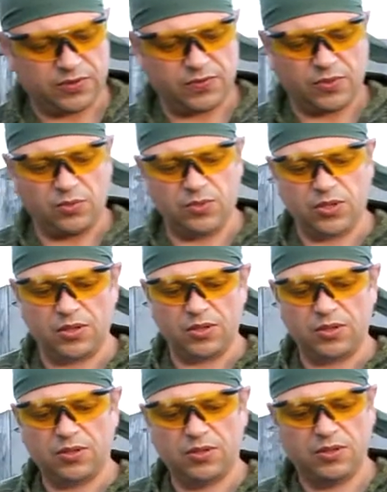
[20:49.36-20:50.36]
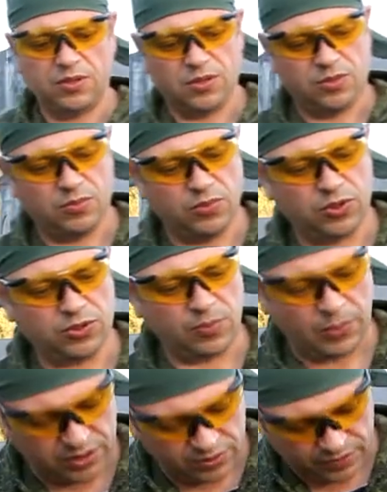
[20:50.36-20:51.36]
from the motor
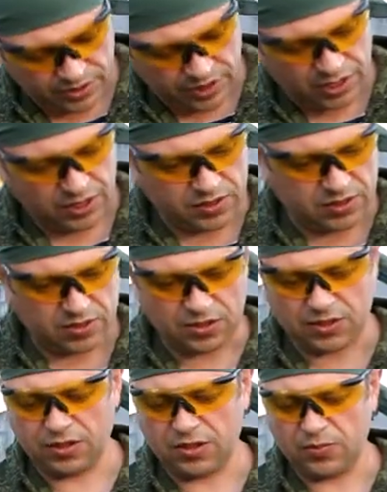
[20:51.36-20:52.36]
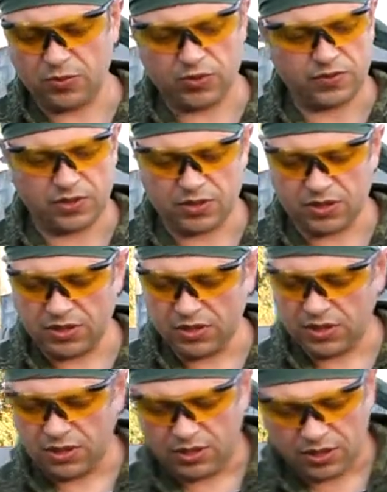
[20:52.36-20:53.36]
part of the gate MOSFET,
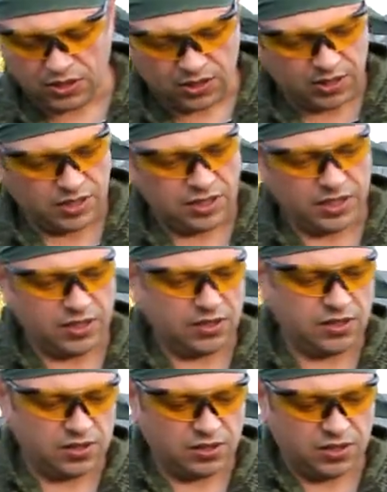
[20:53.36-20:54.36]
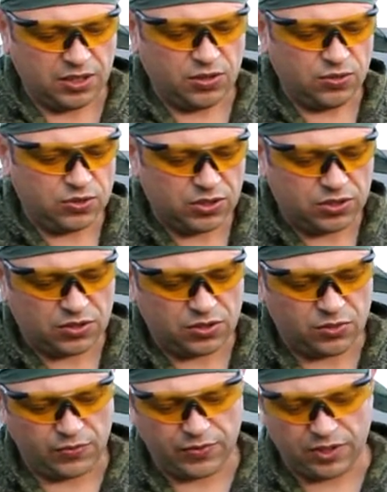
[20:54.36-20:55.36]
and I use it
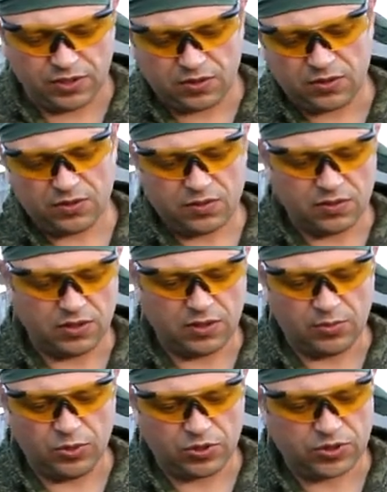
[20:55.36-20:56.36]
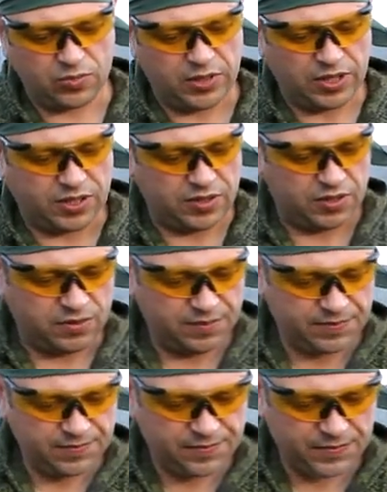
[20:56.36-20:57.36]
to feed the box magazine.
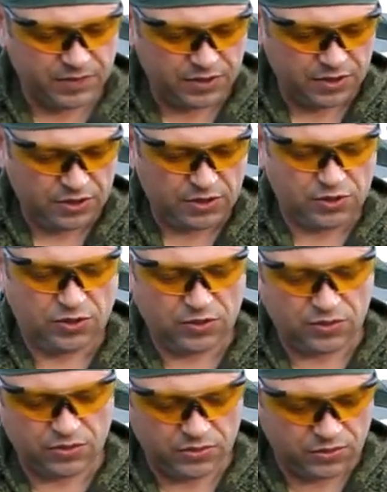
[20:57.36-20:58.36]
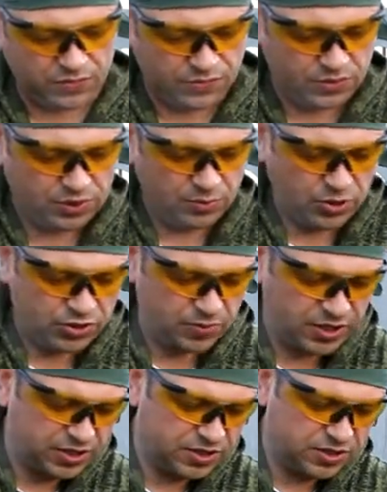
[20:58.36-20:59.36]
So for the box
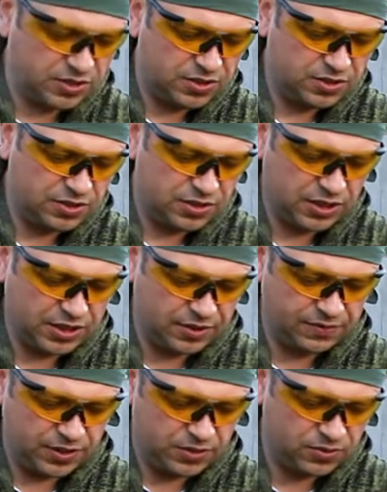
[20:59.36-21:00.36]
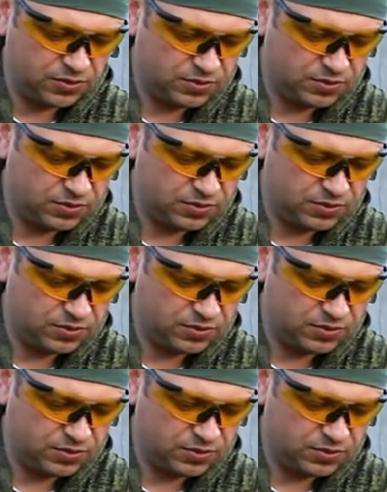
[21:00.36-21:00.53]
magazine, I have now